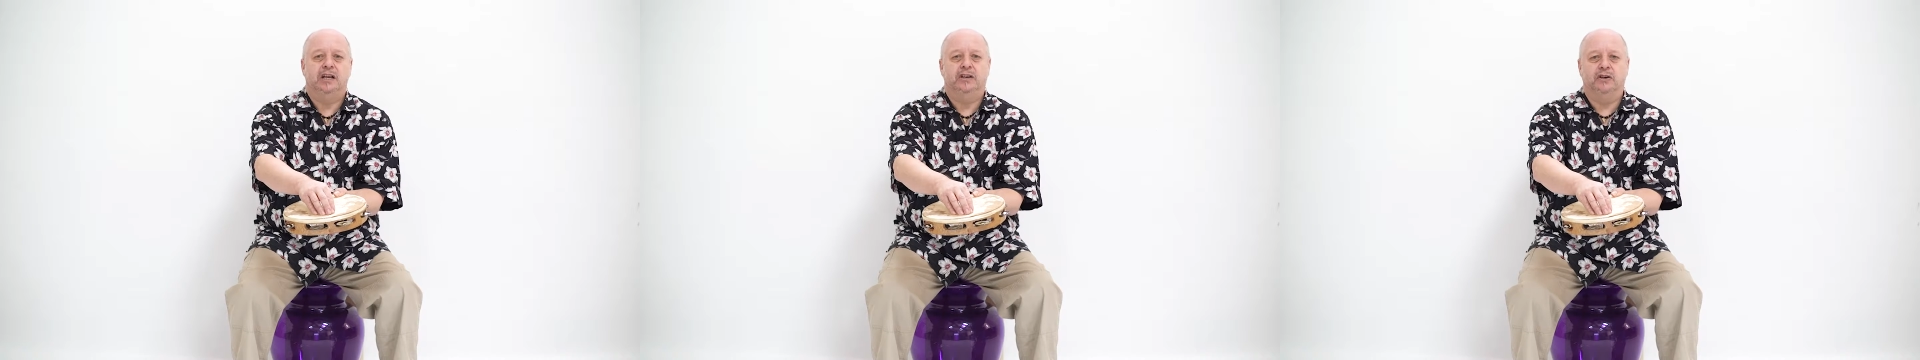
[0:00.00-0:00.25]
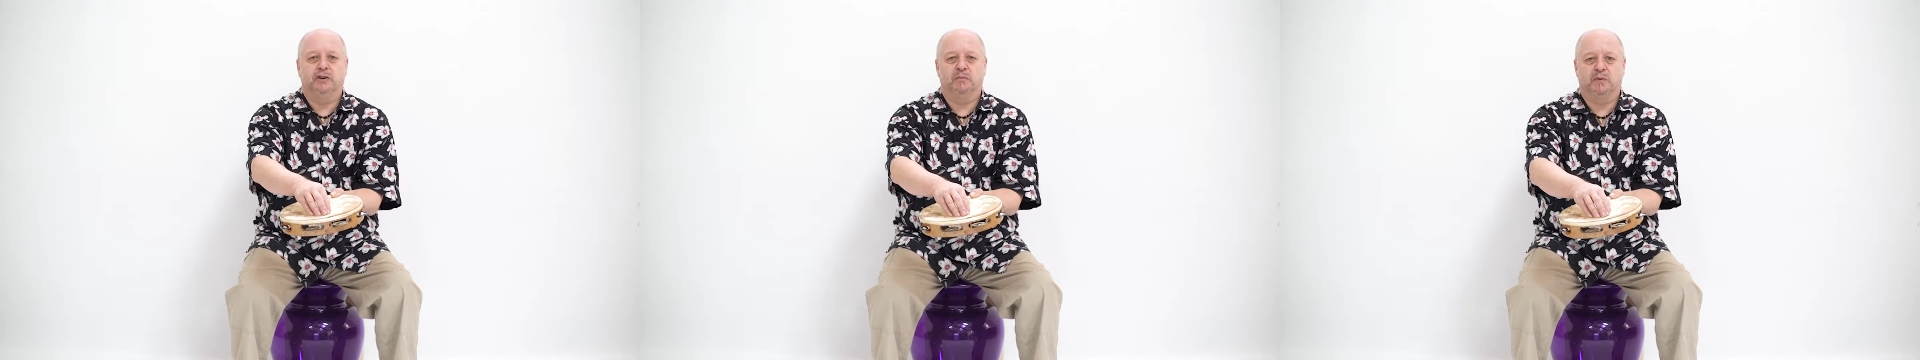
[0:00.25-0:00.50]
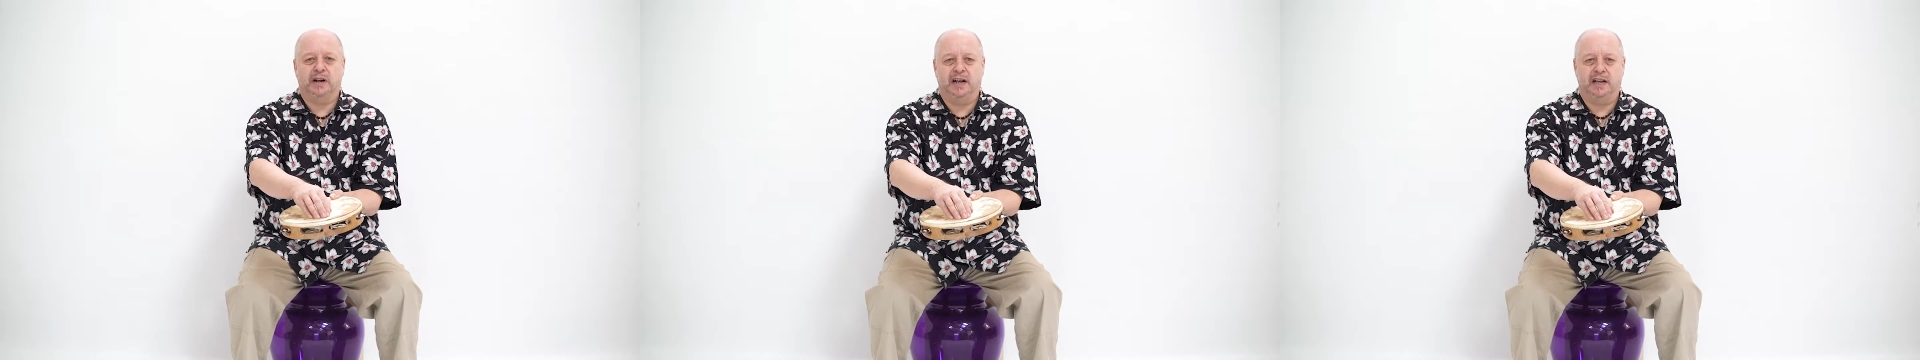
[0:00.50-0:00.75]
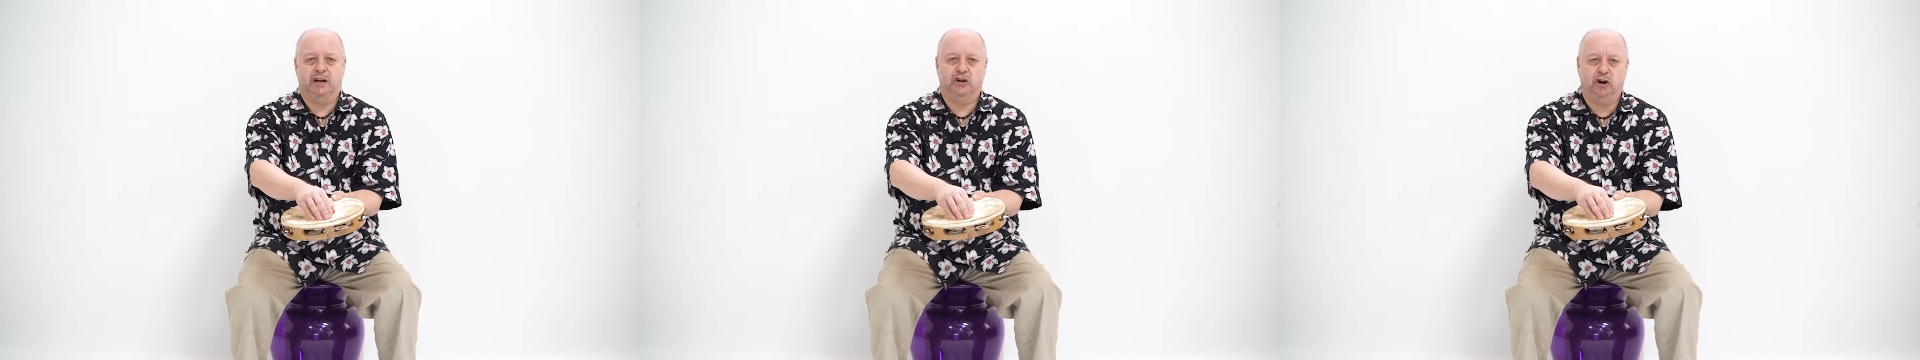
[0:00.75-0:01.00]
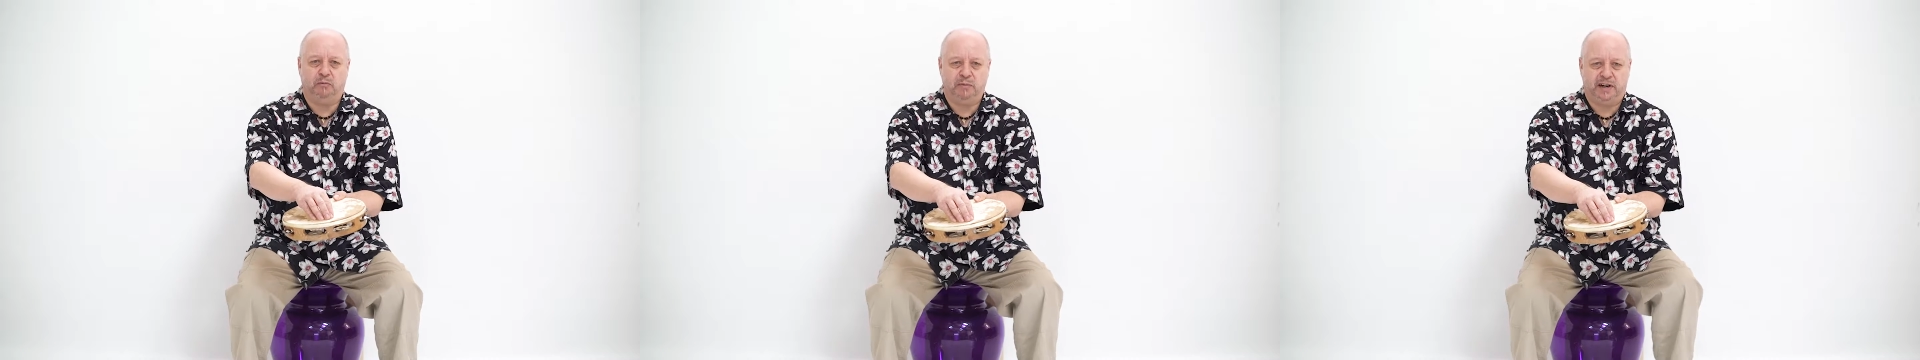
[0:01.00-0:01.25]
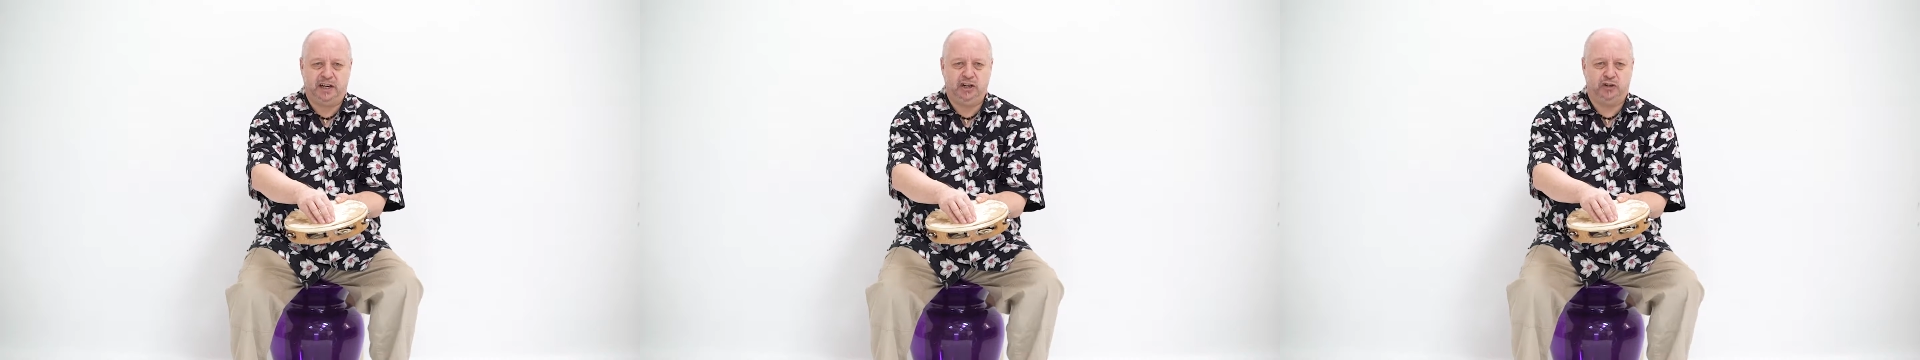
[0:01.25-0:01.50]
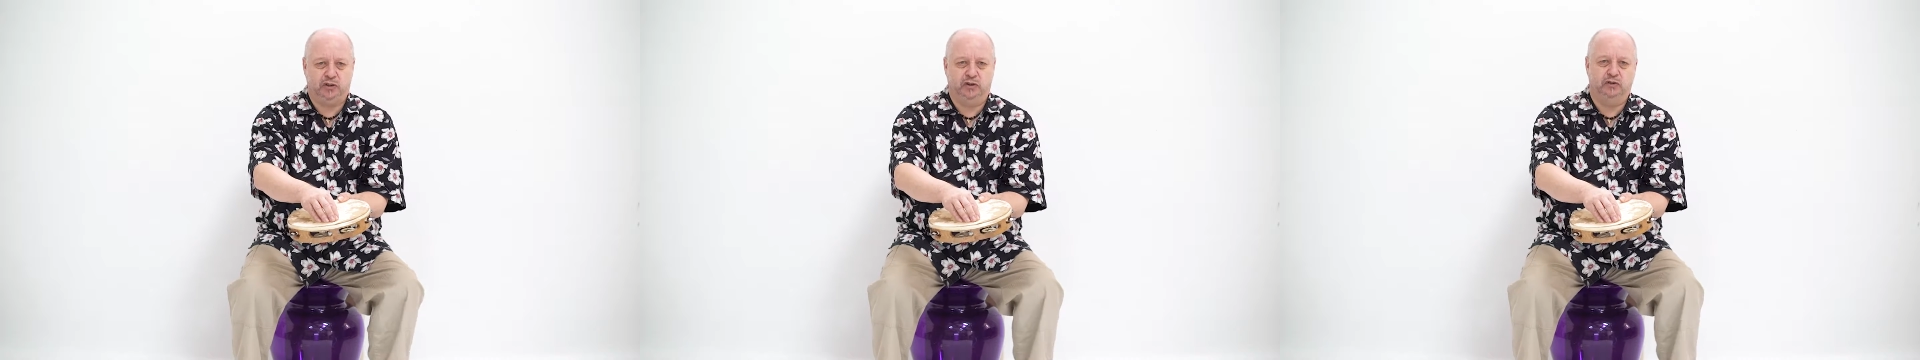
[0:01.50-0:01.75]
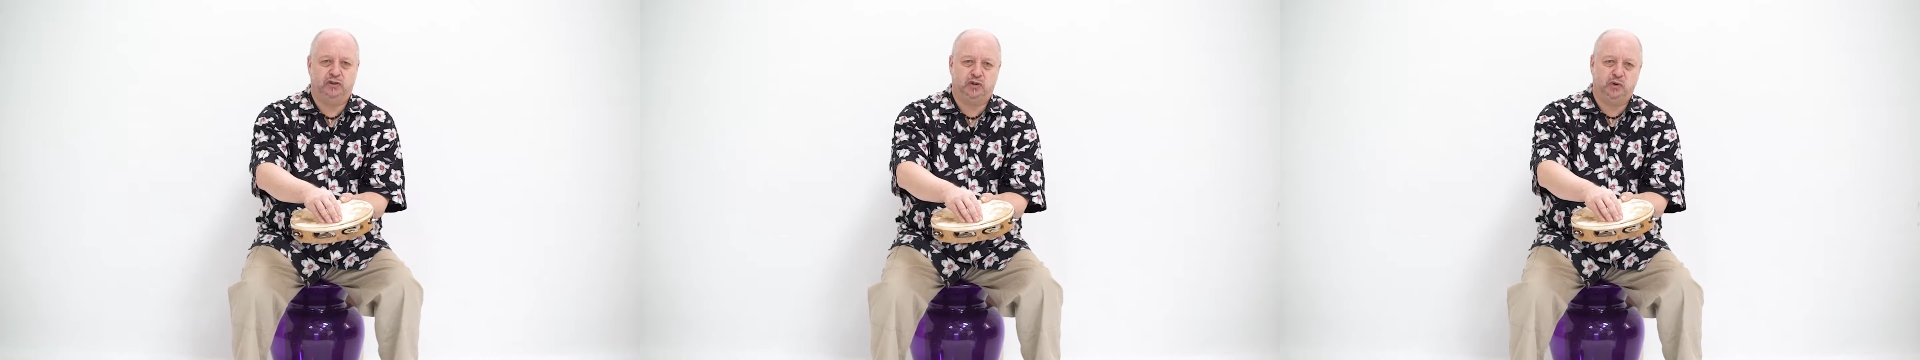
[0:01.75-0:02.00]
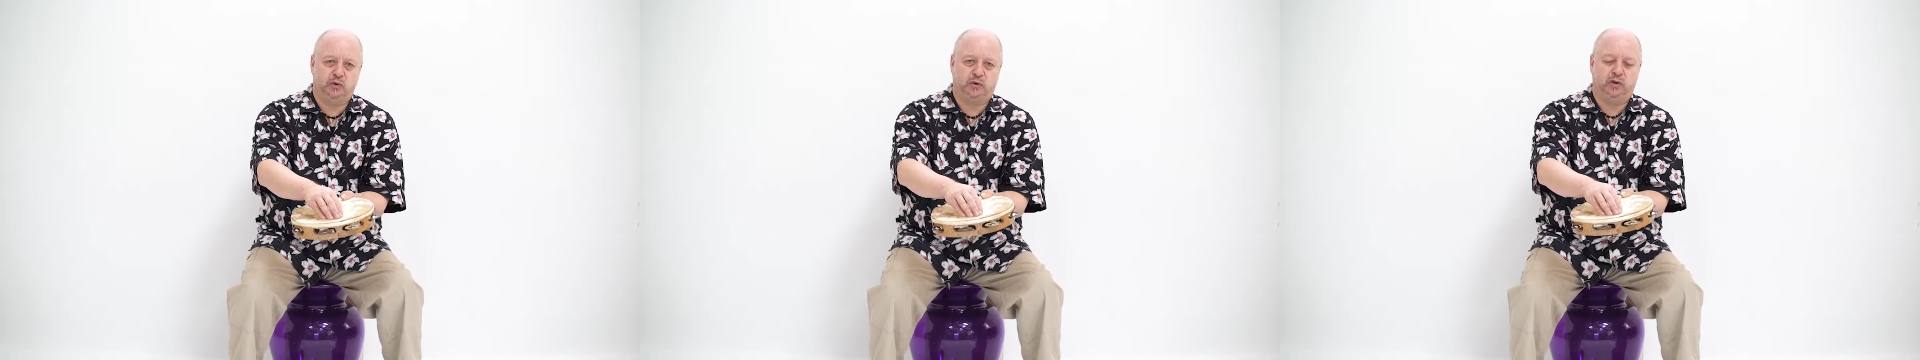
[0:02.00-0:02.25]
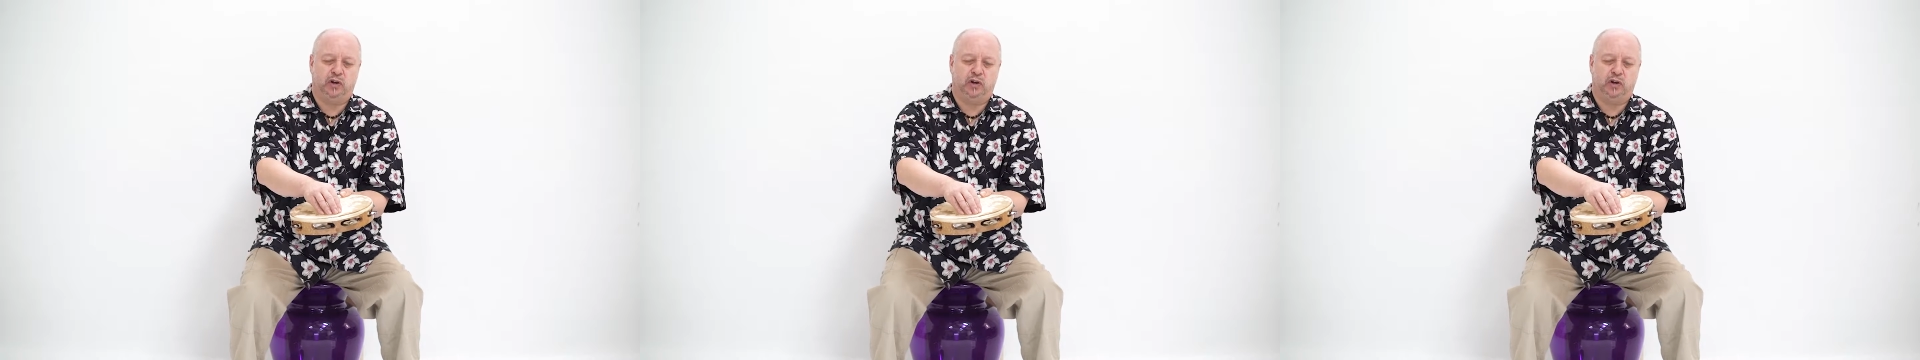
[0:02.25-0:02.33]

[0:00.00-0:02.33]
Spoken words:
You can play a combination of short